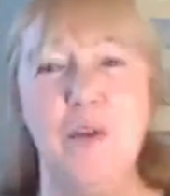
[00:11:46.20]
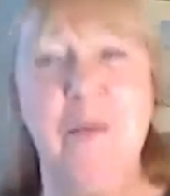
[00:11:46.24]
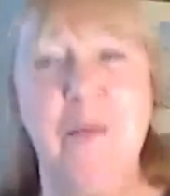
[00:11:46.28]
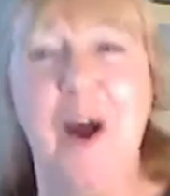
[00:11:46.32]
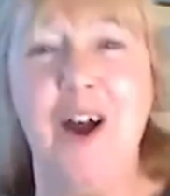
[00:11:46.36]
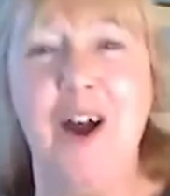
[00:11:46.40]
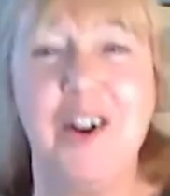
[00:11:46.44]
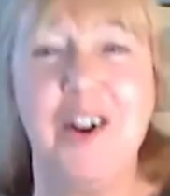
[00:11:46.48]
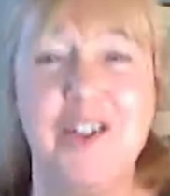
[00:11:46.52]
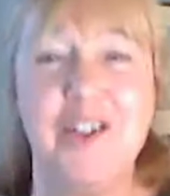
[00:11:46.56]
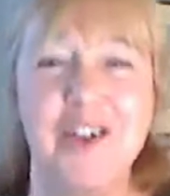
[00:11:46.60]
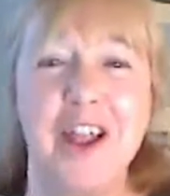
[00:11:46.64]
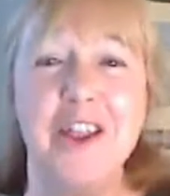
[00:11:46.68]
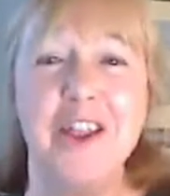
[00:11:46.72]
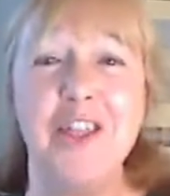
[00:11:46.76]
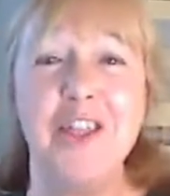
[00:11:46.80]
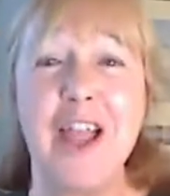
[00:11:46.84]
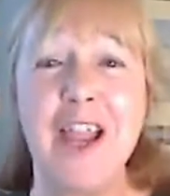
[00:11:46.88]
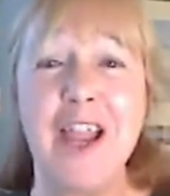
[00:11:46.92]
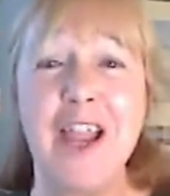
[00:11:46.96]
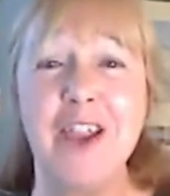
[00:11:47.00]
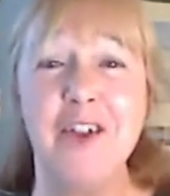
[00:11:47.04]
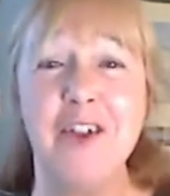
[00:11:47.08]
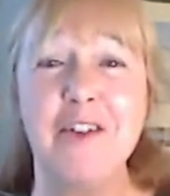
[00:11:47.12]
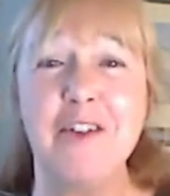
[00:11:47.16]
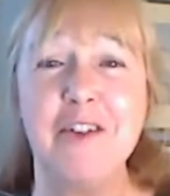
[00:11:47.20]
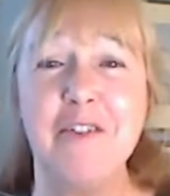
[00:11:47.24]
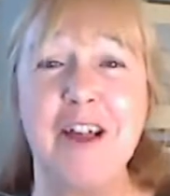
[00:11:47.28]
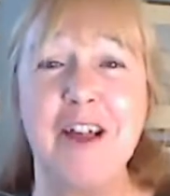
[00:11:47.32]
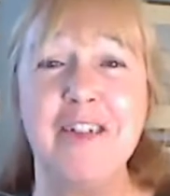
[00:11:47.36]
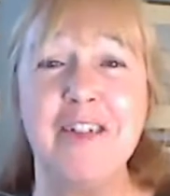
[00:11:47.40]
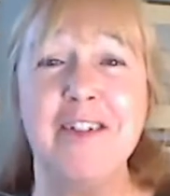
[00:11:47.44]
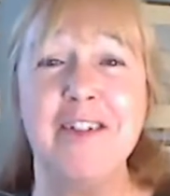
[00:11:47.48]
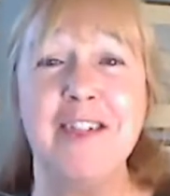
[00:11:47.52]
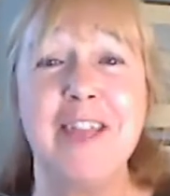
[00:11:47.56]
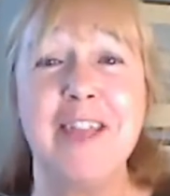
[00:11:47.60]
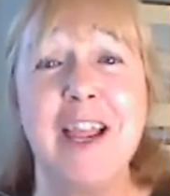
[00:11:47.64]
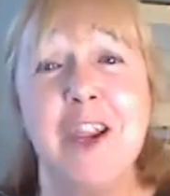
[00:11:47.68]
much. And thank you,
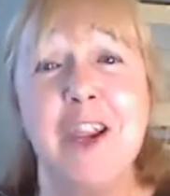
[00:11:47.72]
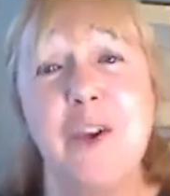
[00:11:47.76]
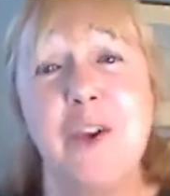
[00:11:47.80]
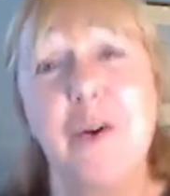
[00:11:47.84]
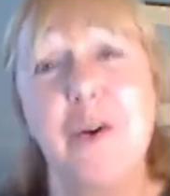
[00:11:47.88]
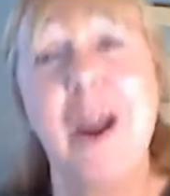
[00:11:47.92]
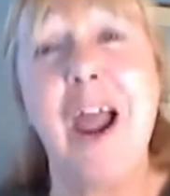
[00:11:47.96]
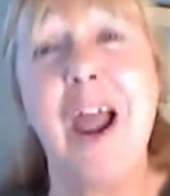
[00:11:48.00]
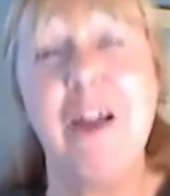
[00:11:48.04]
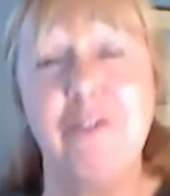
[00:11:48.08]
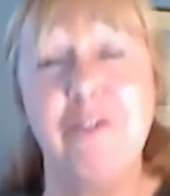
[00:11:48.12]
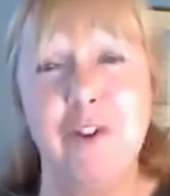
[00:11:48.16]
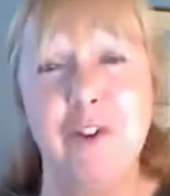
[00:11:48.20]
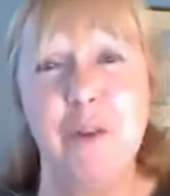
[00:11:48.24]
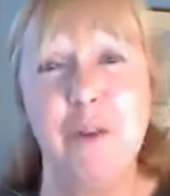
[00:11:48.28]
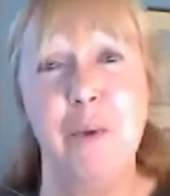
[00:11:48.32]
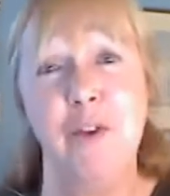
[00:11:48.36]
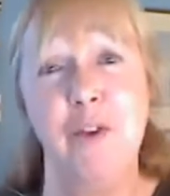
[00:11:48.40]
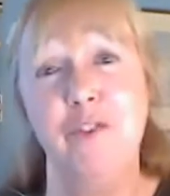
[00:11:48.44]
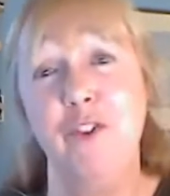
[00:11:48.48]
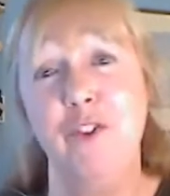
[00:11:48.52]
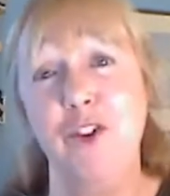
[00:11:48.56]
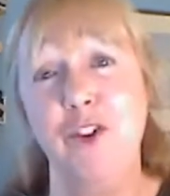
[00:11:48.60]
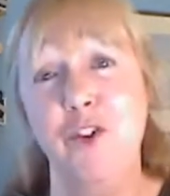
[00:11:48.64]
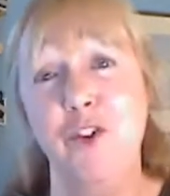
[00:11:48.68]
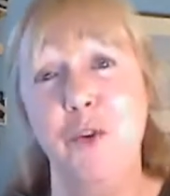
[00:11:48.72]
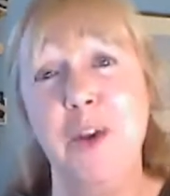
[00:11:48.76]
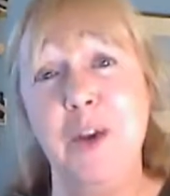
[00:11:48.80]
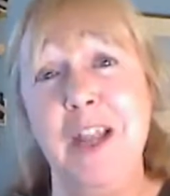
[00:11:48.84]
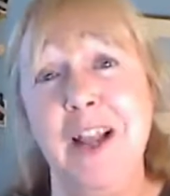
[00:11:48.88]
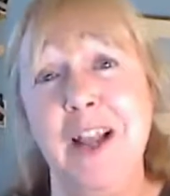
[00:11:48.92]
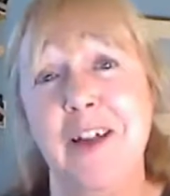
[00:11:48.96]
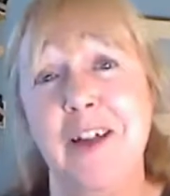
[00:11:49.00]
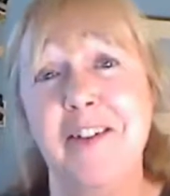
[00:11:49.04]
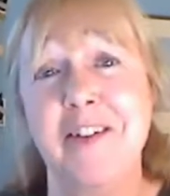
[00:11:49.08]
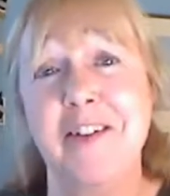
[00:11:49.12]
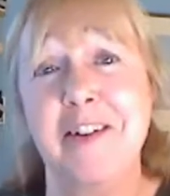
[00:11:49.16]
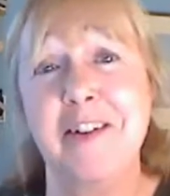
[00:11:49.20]
Savasti. Thank you, everyone, for
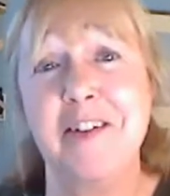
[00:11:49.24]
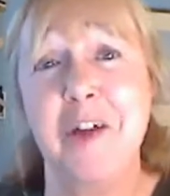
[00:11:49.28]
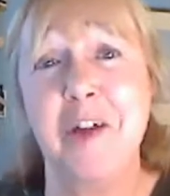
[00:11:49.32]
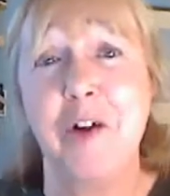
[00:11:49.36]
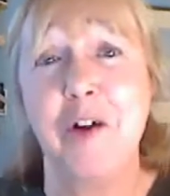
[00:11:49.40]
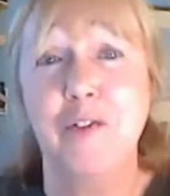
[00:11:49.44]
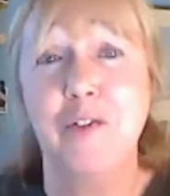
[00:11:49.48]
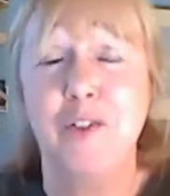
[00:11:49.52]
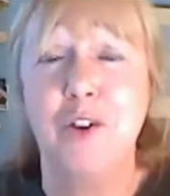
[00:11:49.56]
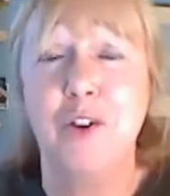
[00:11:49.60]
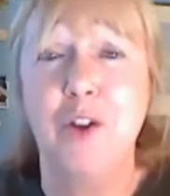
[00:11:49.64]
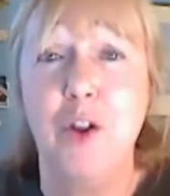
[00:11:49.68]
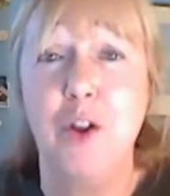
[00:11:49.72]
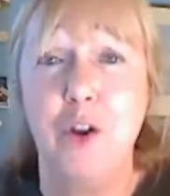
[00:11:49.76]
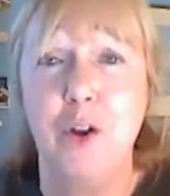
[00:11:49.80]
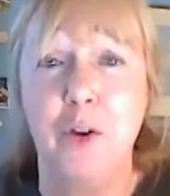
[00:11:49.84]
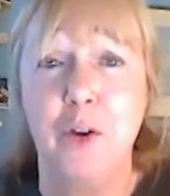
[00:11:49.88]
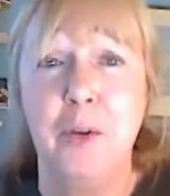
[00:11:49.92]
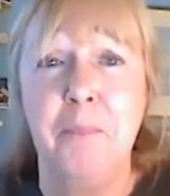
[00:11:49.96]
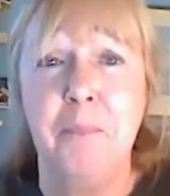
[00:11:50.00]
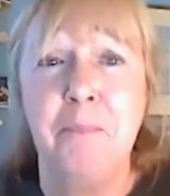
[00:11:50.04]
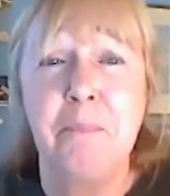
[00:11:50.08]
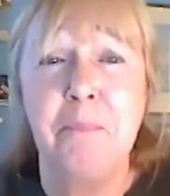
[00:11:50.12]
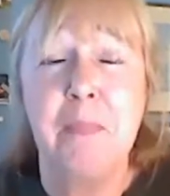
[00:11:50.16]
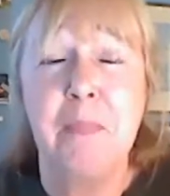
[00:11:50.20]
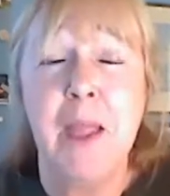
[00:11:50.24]
joining us this afternoon.